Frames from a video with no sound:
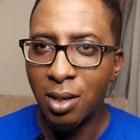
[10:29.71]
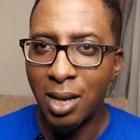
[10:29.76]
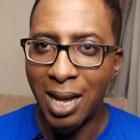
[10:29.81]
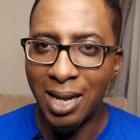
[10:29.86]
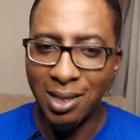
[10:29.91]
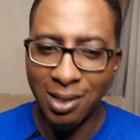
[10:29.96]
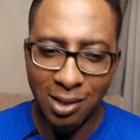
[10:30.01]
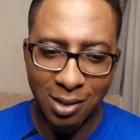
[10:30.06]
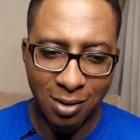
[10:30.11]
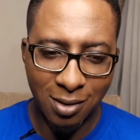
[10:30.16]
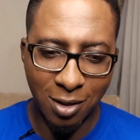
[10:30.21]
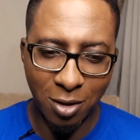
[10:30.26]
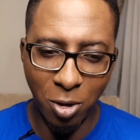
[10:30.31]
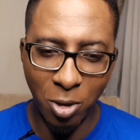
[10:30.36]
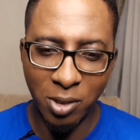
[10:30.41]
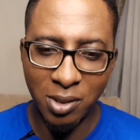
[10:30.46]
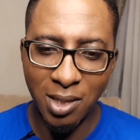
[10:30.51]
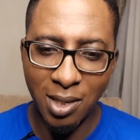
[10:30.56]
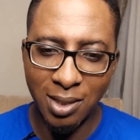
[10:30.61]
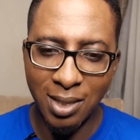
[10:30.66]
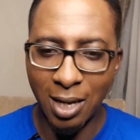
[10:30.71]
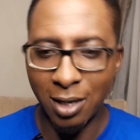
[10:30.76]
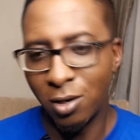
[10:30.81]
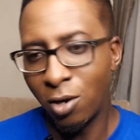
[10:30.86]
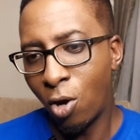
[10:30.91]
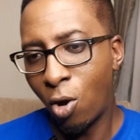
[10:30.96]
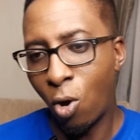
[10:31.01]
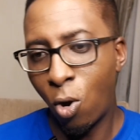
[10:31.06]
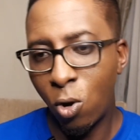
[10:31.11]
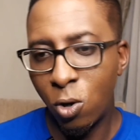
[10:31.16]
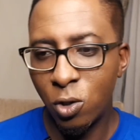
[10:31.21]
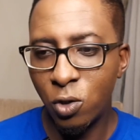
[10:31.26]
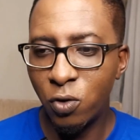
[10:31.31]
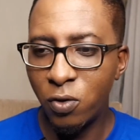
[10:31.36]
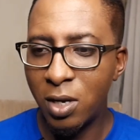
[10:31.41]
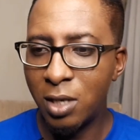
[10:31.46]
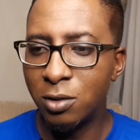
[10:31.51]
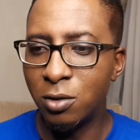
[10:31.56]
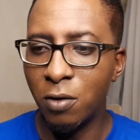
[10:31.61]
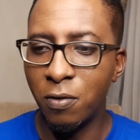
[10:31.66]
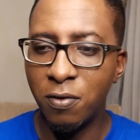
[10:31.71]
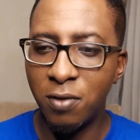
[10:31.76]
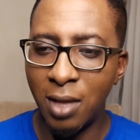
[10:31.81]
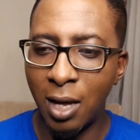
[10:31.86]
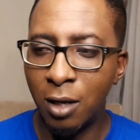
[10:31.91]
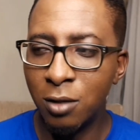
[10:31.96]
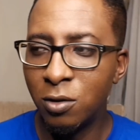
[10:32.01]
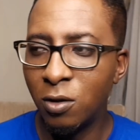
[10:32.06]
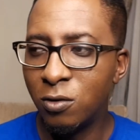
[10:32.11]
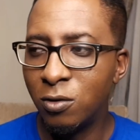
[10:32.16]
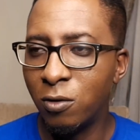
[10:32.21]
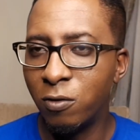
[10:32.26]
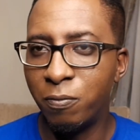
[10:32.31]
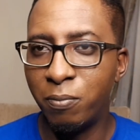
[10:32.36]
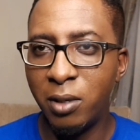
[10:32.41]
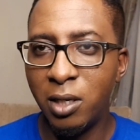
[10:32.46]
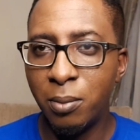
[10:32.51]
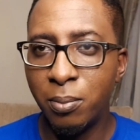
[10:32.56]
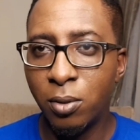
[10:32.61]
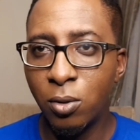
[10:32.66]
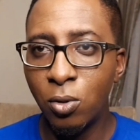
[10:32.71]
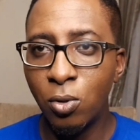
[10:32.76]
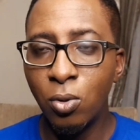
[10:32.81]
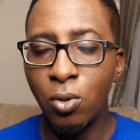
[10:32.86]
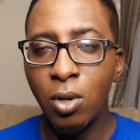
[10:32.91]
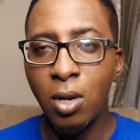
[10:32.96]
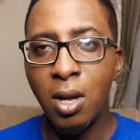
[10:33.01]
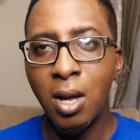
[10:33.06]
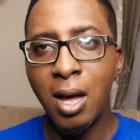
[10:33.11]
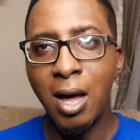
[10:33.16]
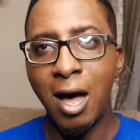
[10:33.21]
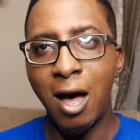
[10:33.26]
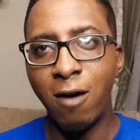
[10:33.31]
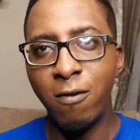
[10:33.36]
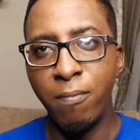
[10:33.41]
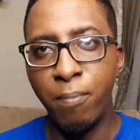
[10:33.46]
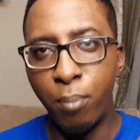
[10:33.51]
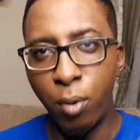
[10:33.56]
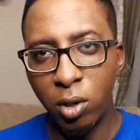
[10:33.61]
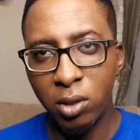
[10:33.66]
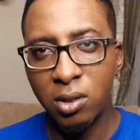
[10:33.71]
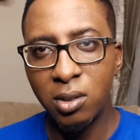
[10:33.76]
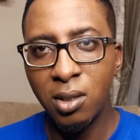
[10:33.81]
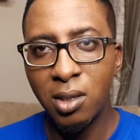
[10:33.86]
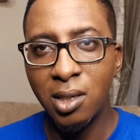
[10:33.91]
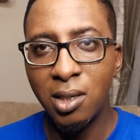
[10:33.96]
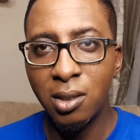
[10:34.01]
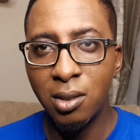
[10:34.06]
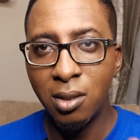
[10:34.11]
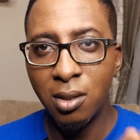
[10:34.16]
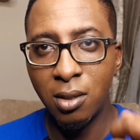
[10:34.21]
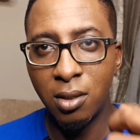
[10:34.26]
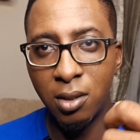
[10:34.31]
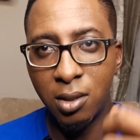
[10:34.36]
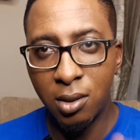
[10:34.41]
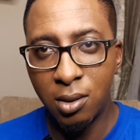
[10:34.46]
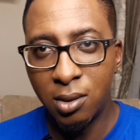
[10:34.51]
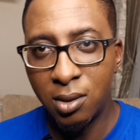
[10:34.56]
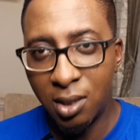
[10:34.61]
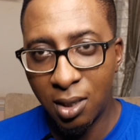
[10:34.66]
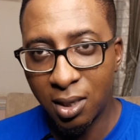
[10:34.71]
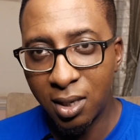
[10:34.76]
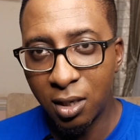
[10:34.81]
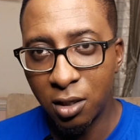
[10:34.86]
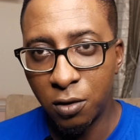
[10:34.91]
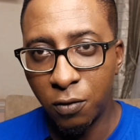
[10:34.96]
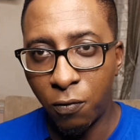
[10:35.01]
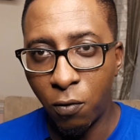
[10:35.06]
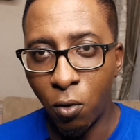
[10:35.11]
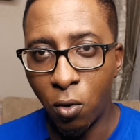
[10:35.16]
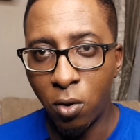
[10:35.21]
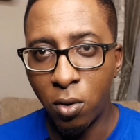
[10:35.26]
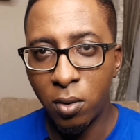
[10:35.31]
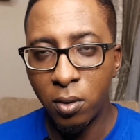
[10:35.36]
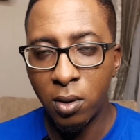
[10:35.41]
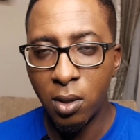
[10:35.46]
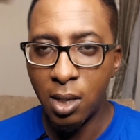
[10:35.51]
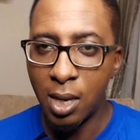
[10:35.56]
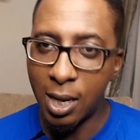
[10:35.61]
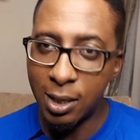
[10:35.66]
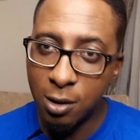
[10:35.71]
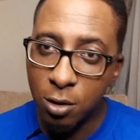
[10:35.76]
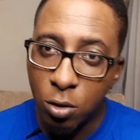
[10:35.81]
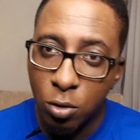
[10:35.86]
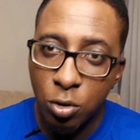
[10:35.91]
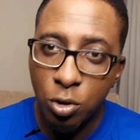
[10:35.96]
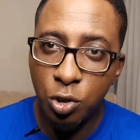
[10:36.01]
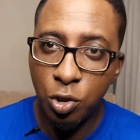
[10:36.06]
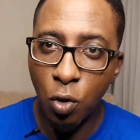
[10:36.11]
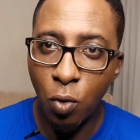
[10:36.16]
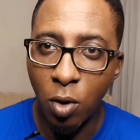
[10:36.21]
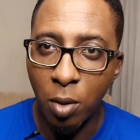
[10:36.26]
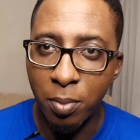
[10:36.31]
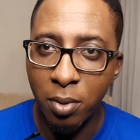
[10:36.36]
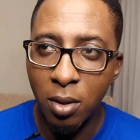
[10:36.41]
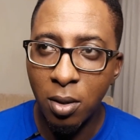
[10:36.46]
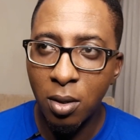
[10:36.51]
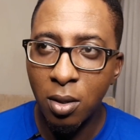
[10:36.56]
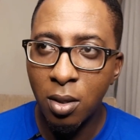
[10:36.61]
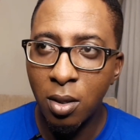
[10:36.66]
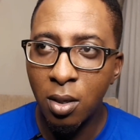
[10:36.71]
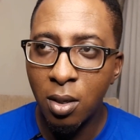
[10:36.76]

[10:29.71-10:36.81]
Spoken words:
And this is a concert that hundreds of thousands of people have bought tickets for, and they don't show up.